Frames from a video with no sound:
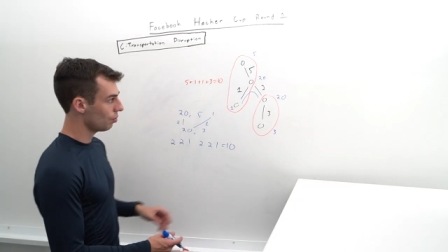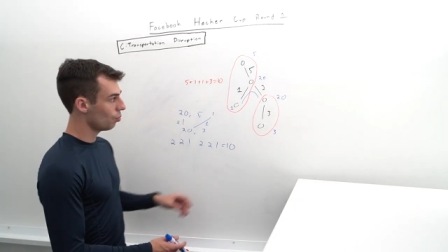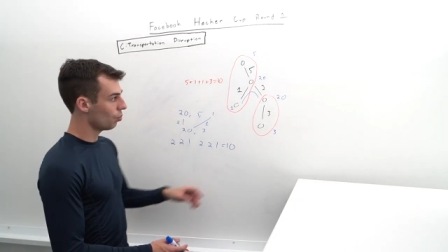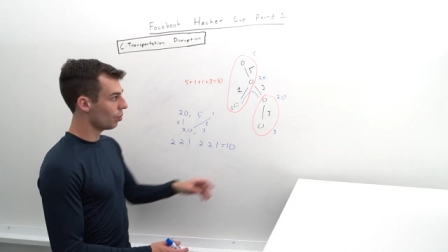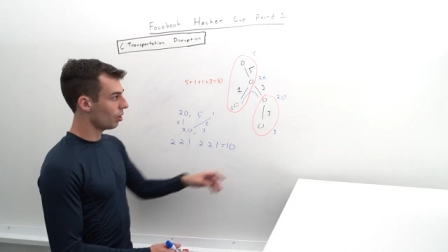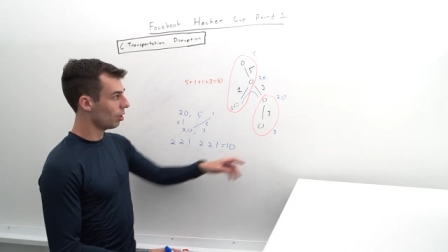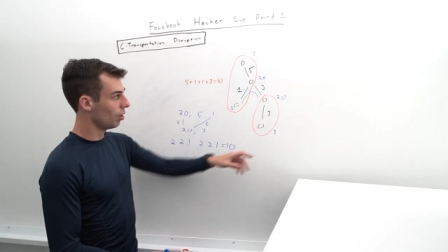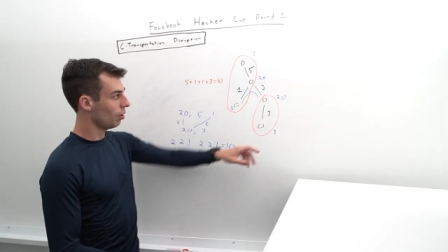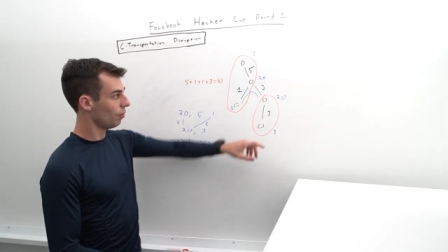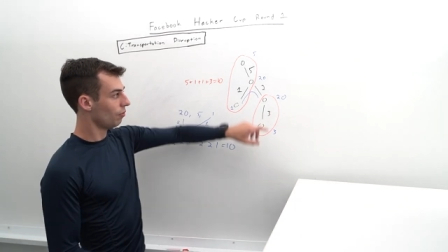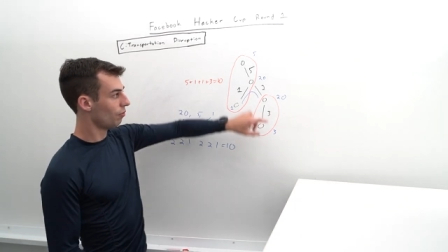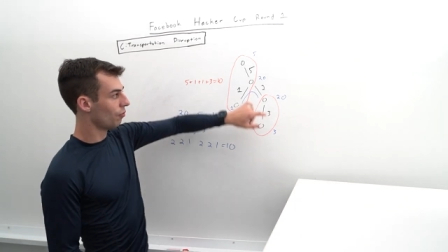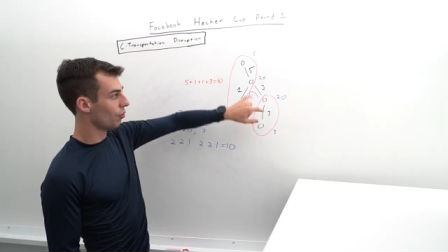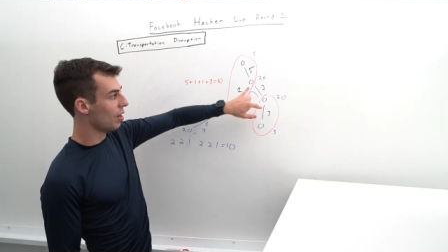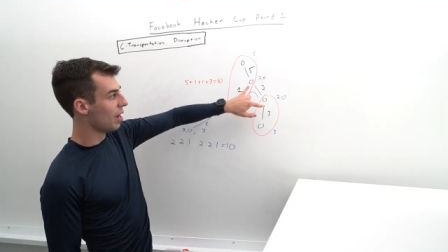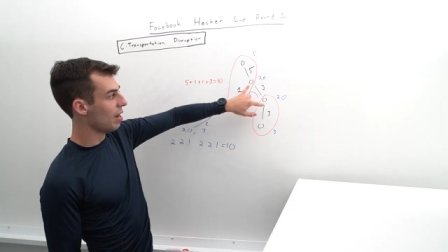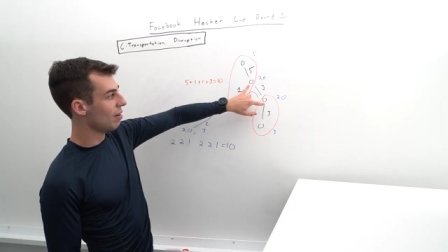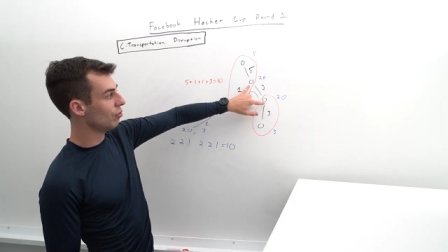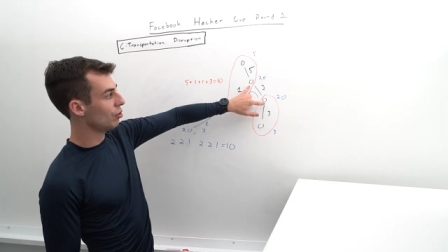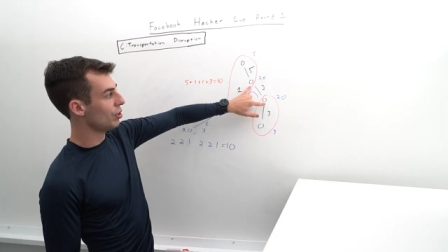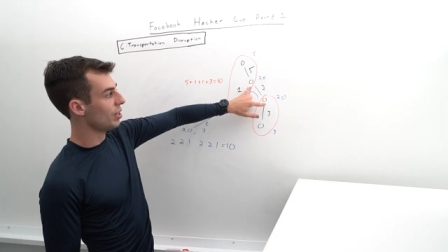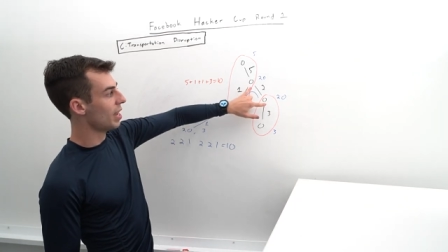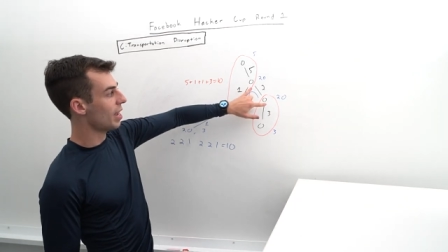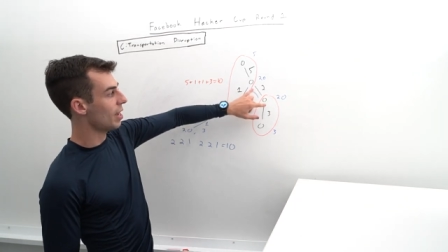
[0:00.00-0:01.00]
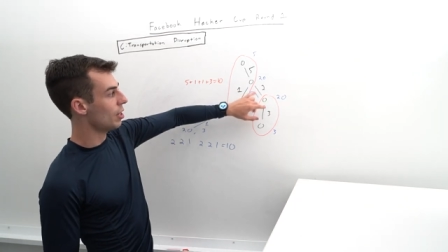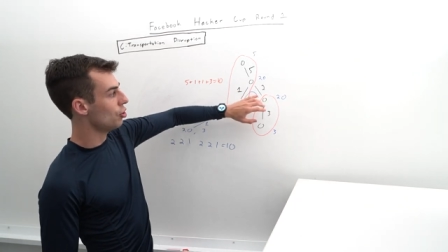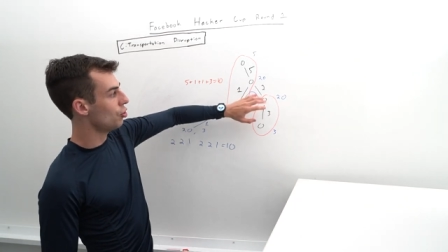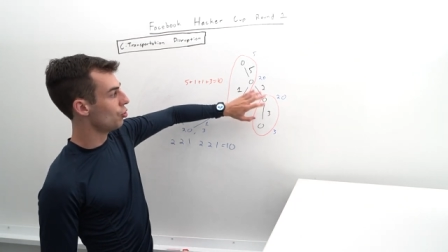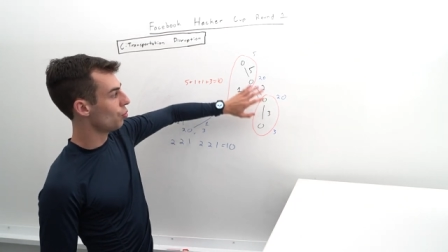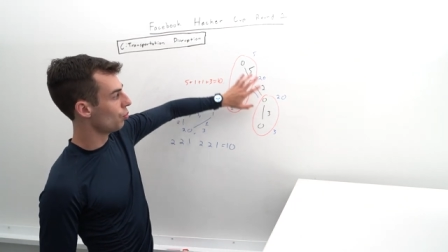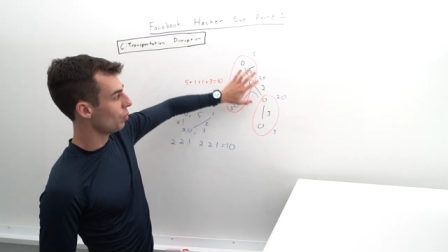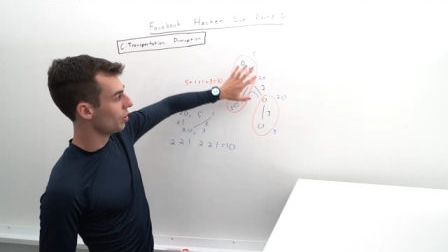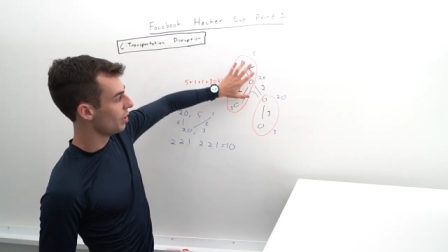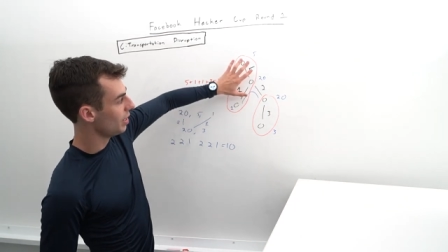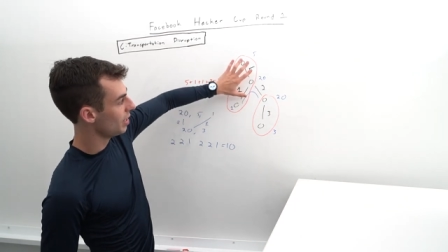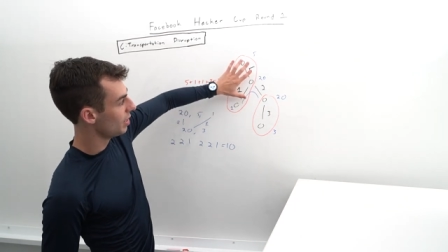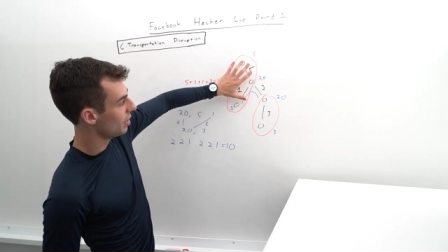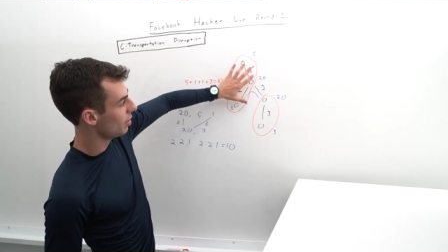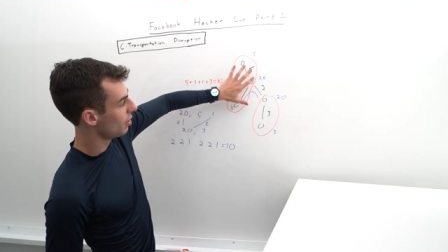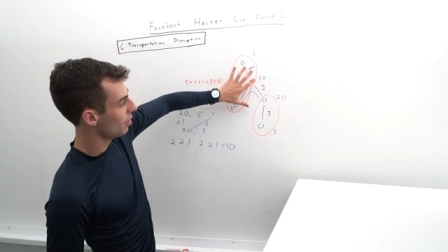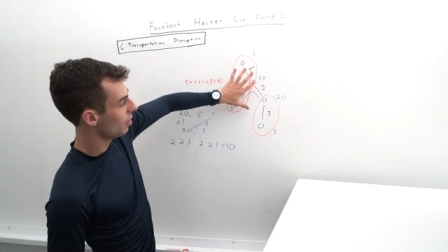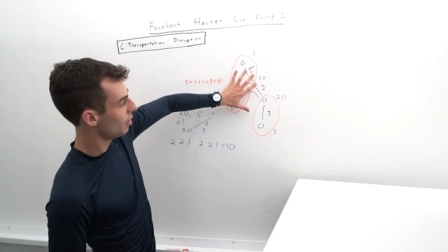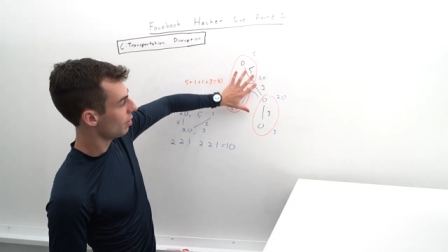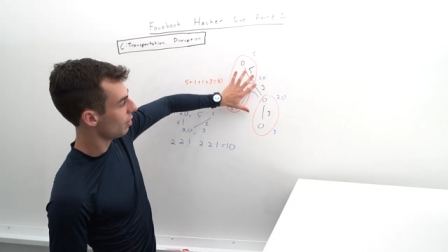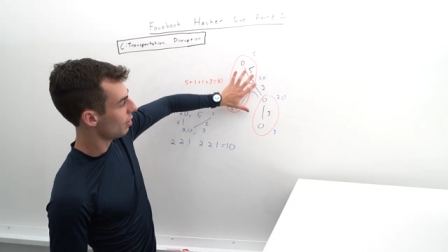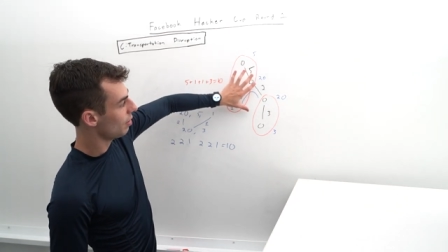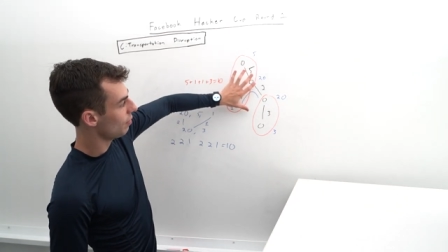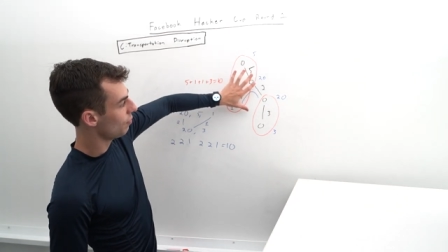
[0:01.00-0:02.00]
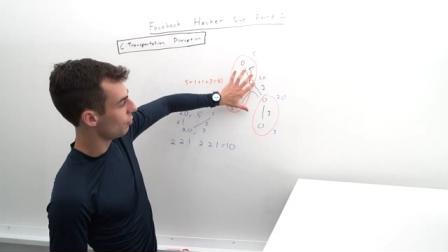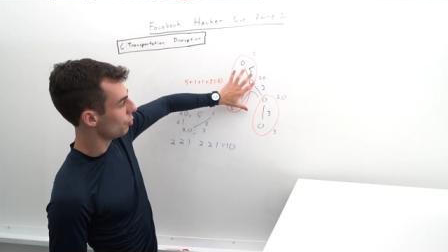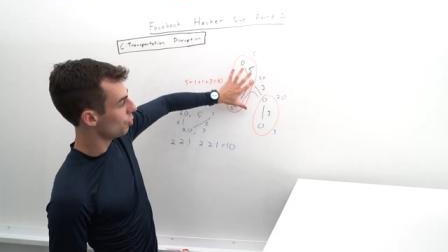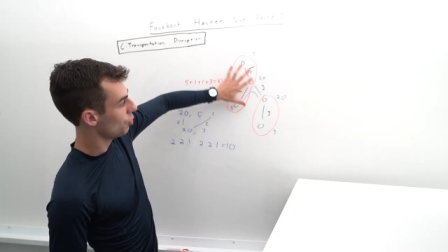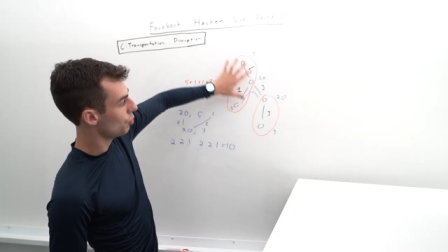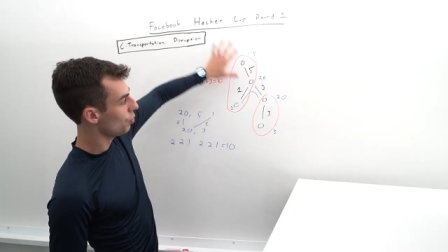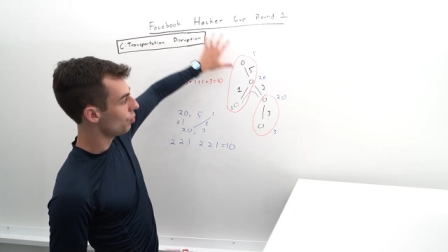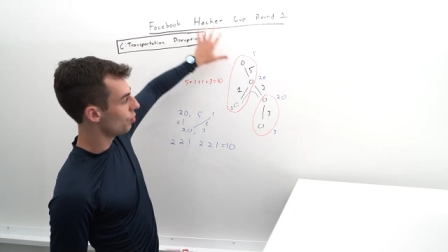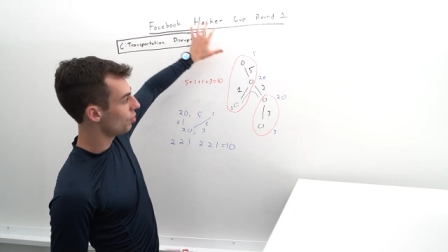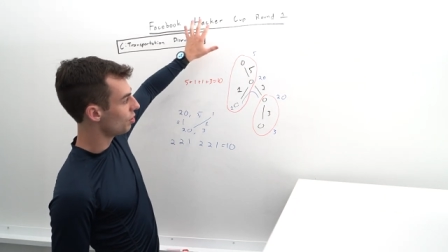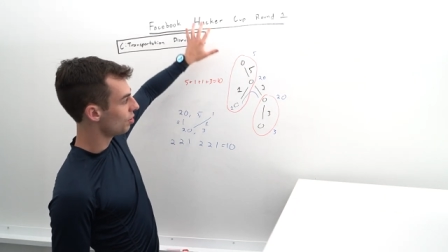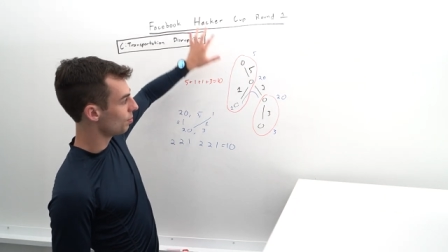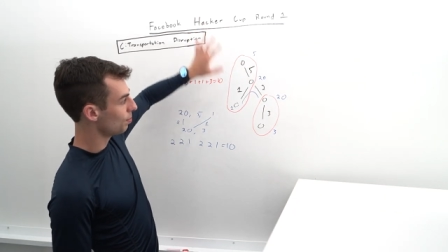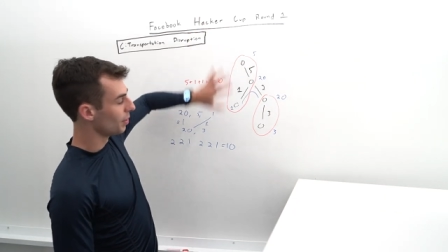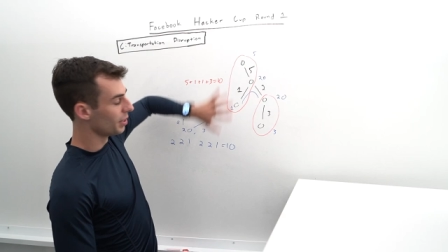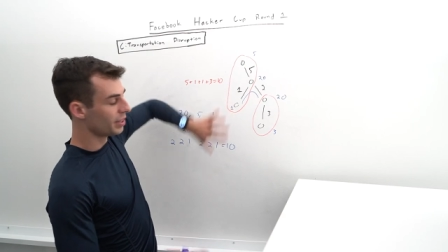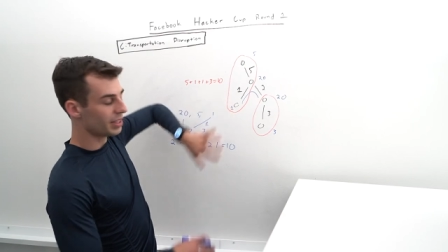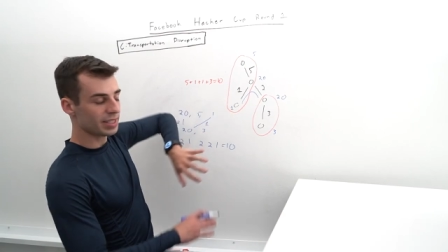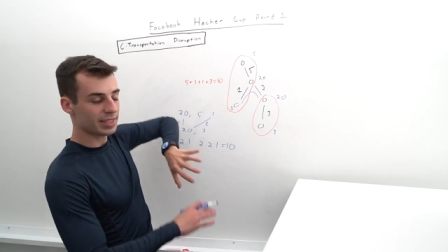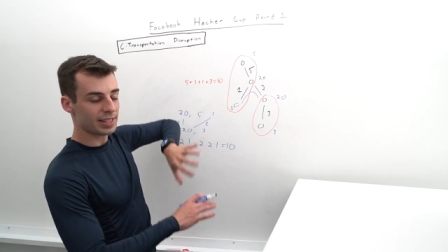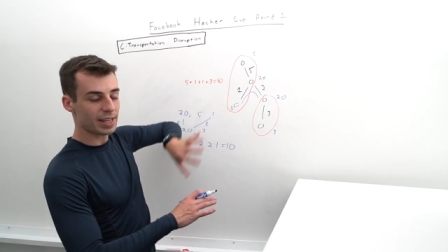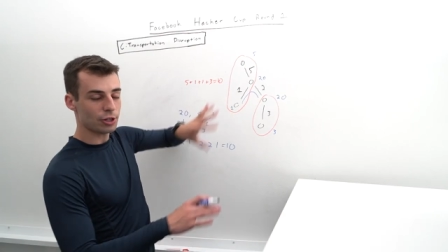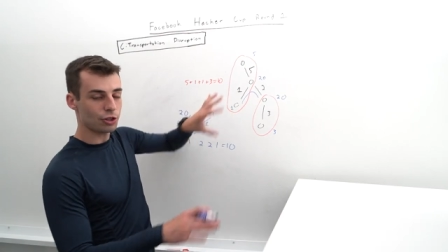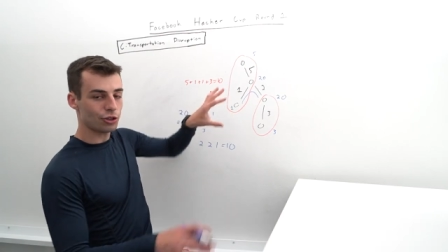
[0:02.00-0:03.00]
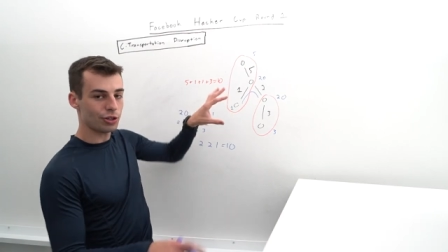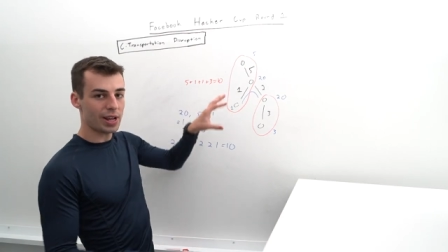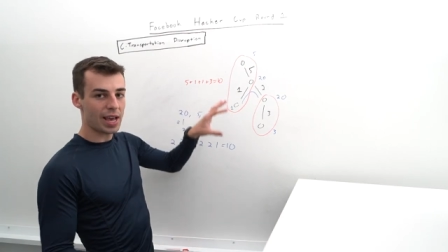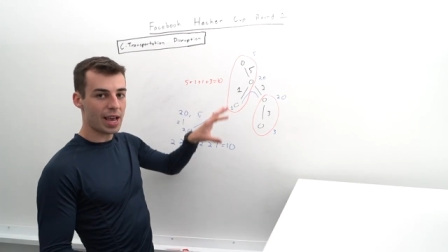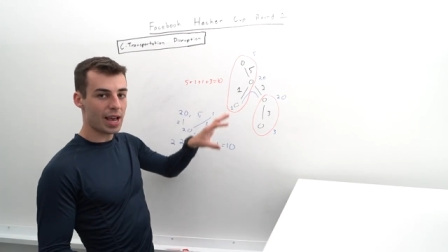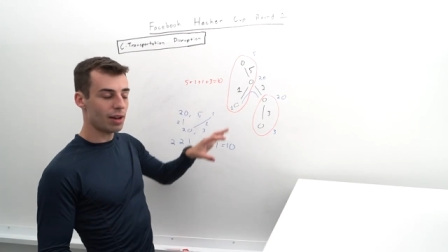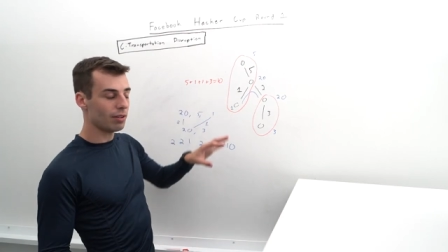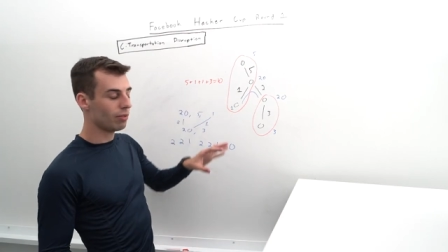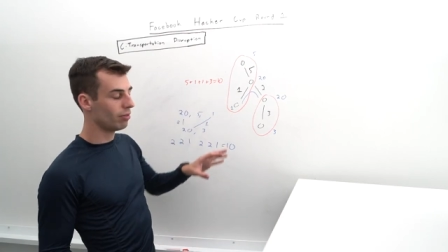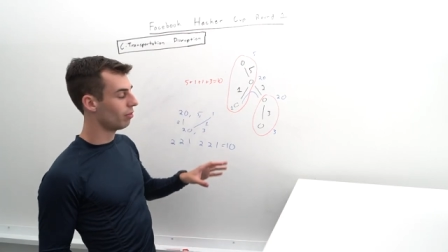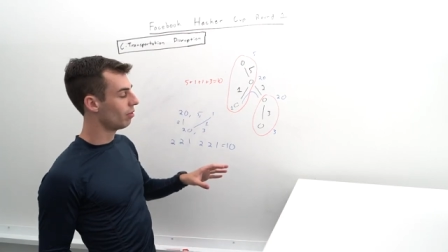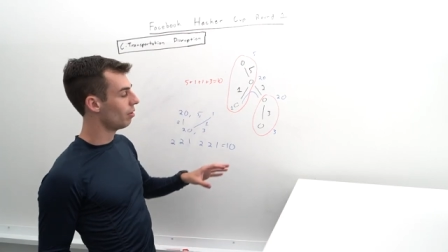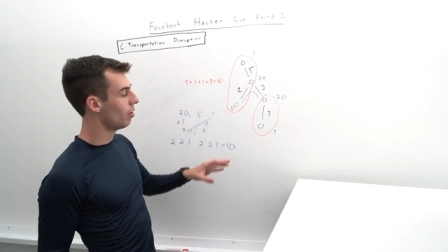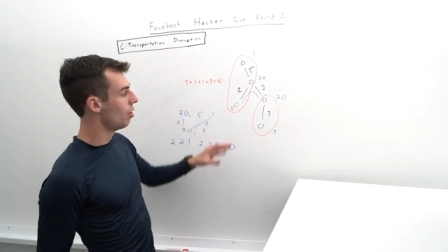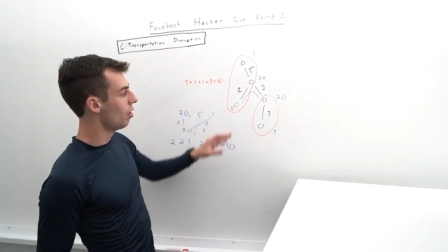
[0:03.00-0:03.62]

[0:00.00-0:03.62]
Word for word: well, for every edge, we need, if you split this edge in half,